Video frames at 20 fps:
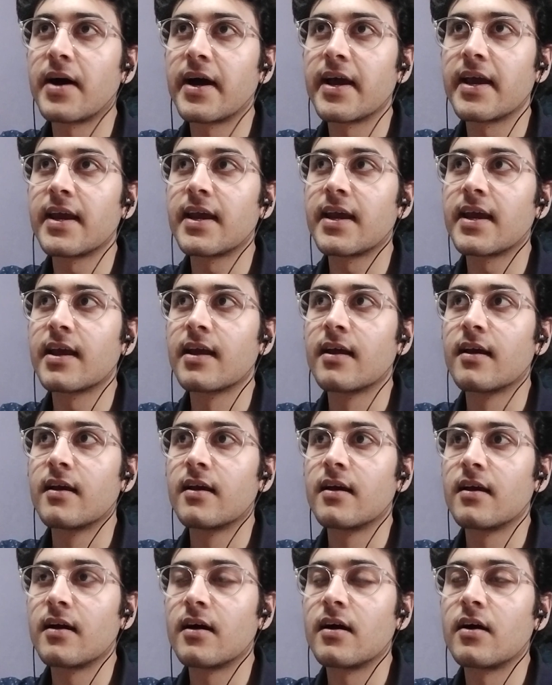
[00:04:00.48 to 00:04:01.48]
by
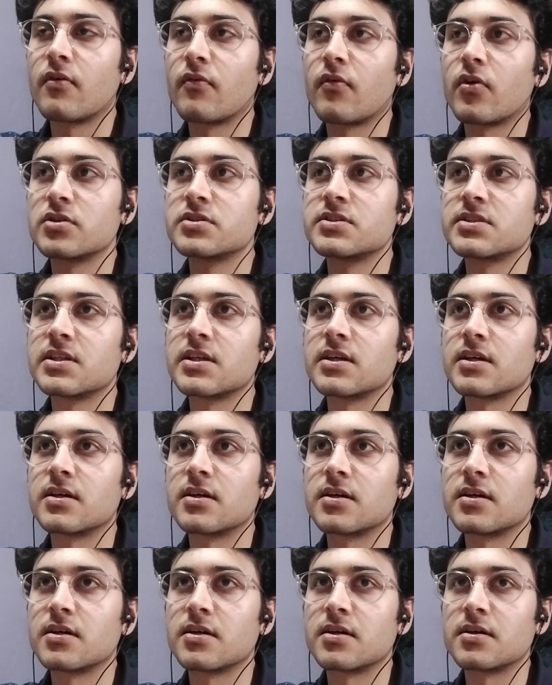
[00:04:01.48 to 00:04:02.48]
was
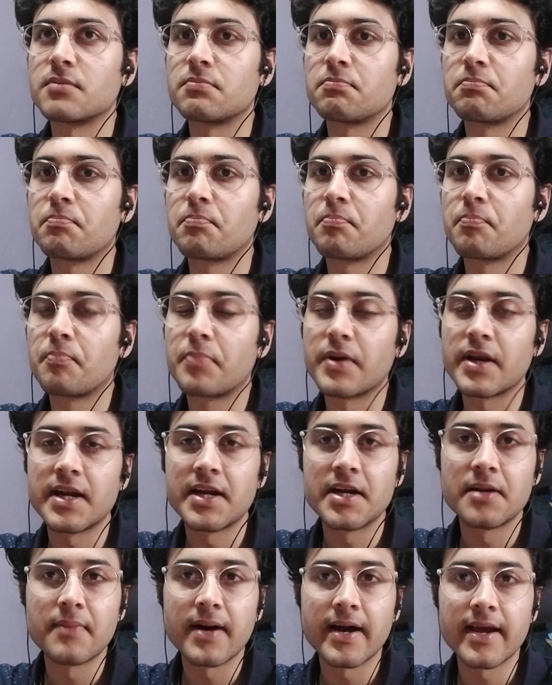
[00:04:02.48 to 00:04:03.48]

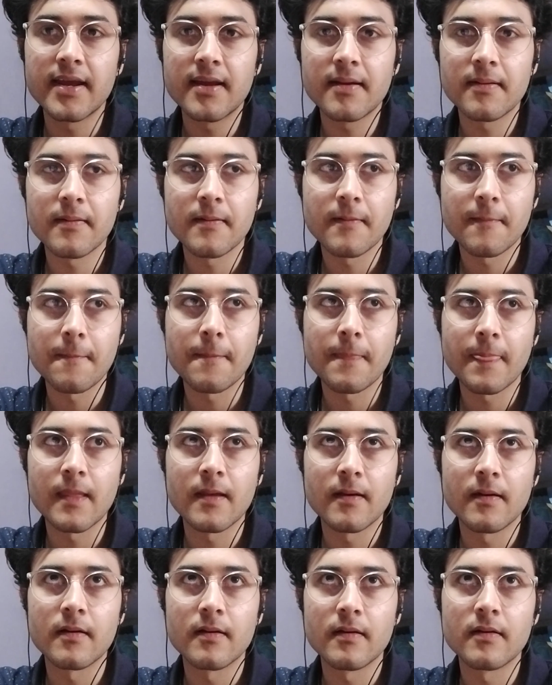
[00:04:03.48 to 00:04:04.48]
preyed by
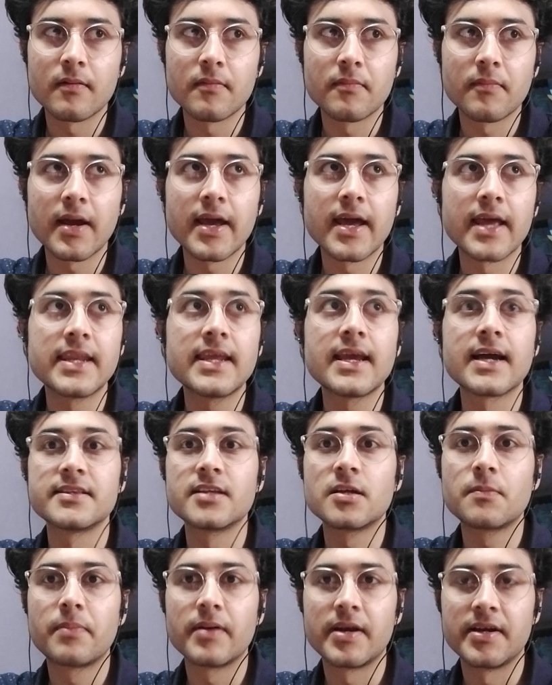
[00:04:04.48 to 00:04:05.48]
any
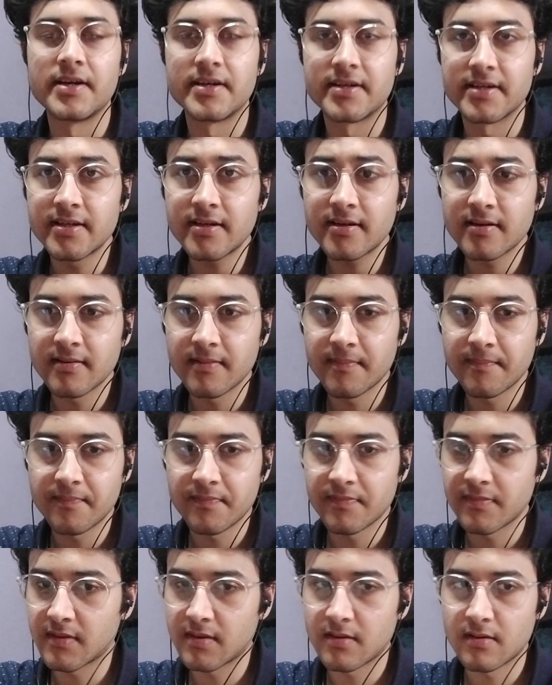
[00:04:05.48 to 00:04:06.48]
other predator.
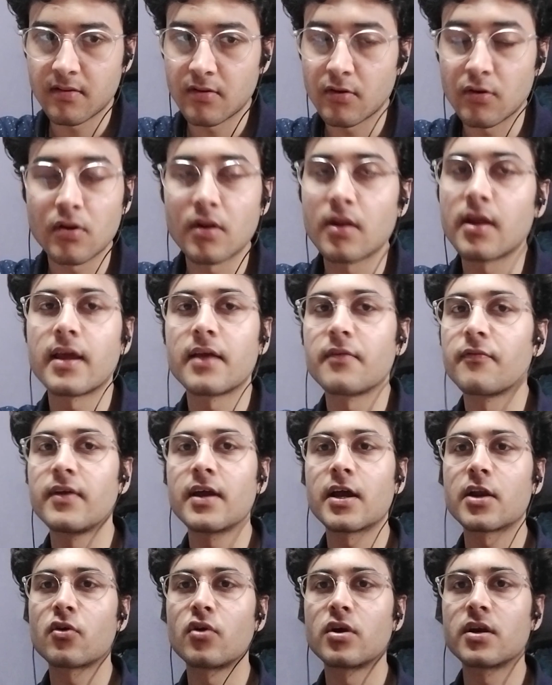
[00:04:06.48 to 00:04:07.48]

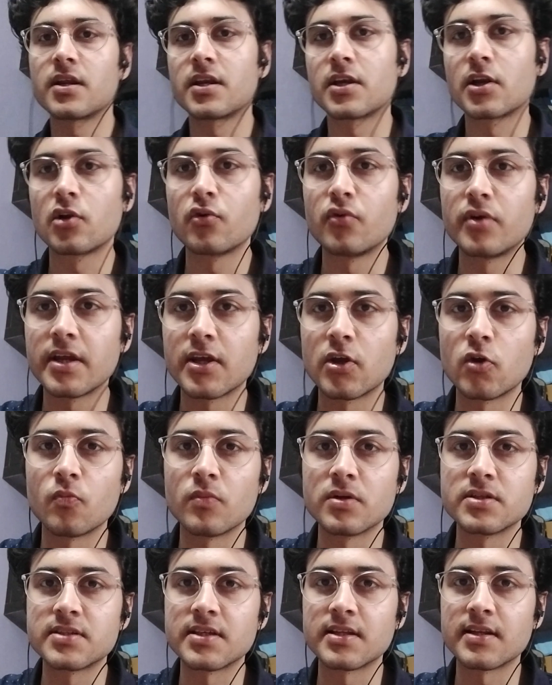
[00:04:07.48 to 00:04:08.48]
We are not including
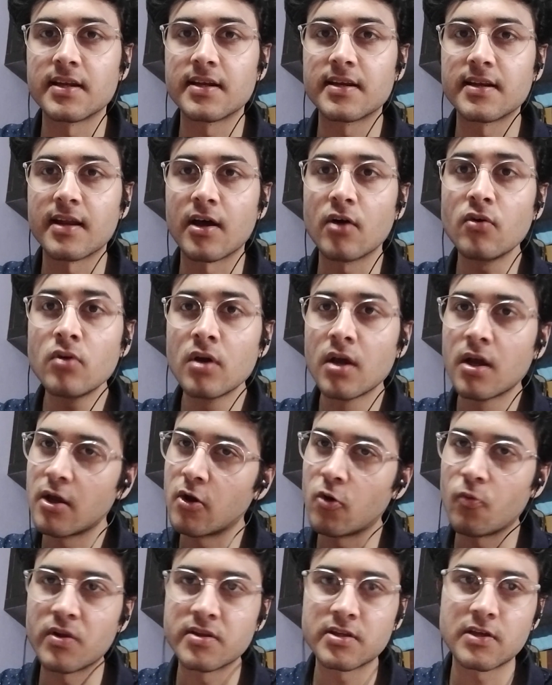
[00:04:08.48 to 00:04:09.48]
humans in it now.
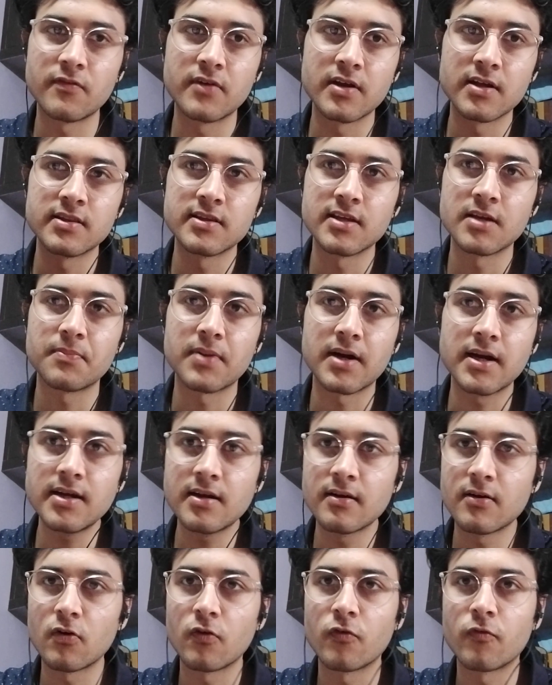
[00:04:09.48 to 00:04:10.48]
Humans have done their
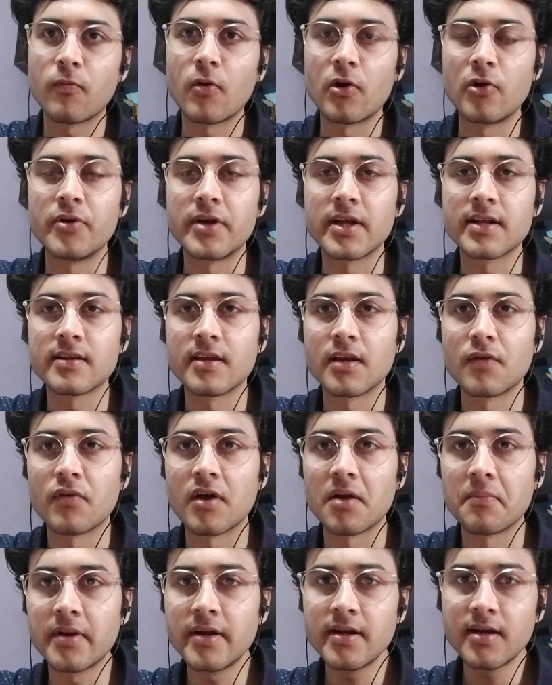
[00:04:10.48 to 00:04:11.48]
part of polluting the
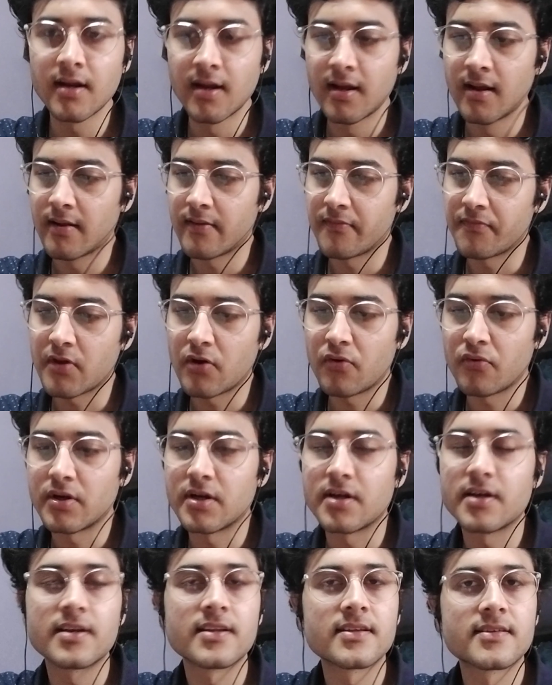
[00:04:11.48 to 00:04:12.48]
environment. Now
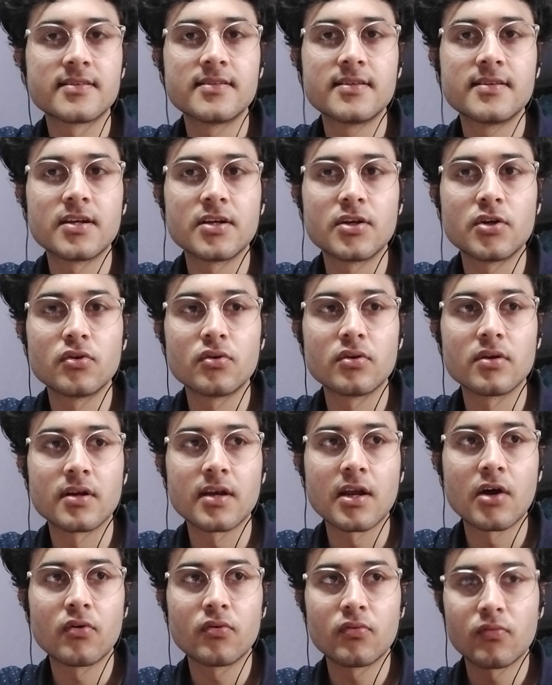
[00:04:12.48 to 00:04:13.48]
it is that
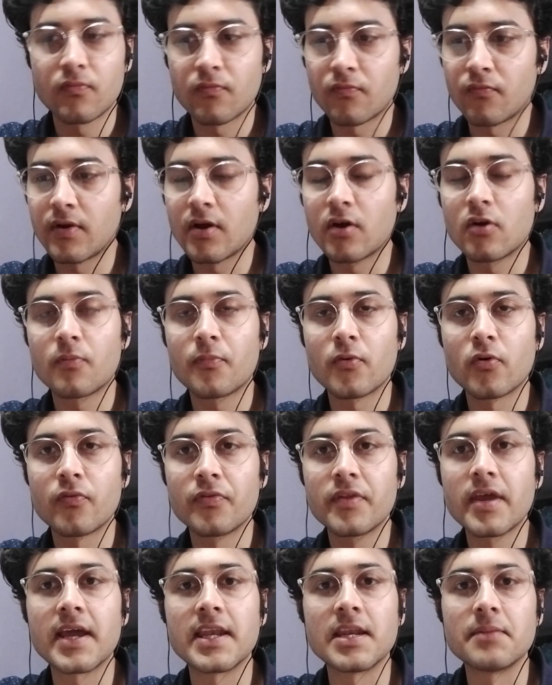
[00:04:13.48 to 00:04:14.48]
now we are
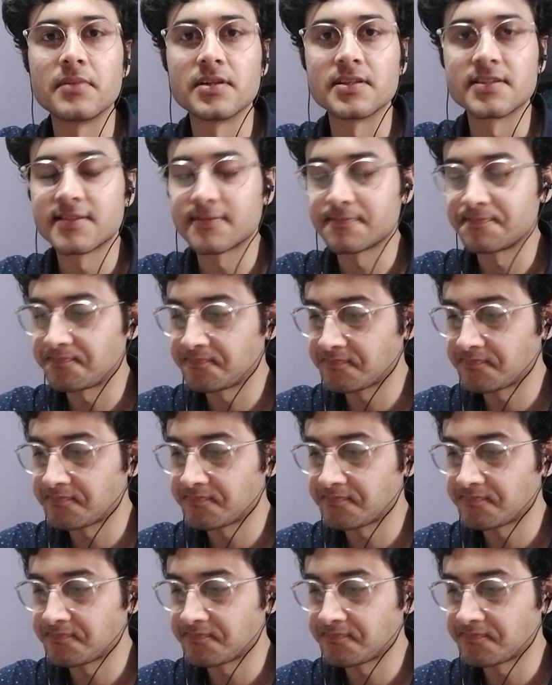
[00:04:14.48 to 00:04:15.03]
upon the animals